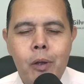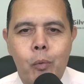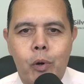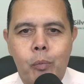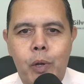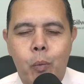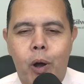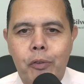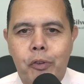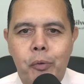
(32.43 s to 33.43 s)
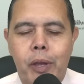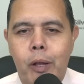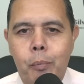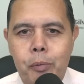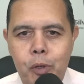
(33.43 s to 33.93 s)
where we want to
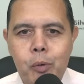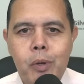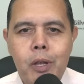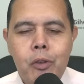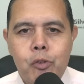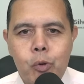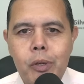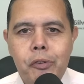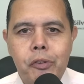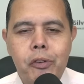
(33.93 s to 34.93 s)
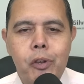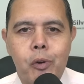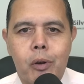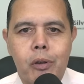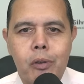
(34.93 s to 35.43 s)
help you truly
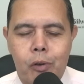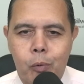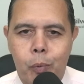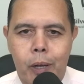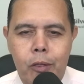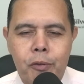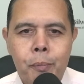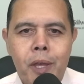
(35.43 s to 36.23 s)
secure your wealth.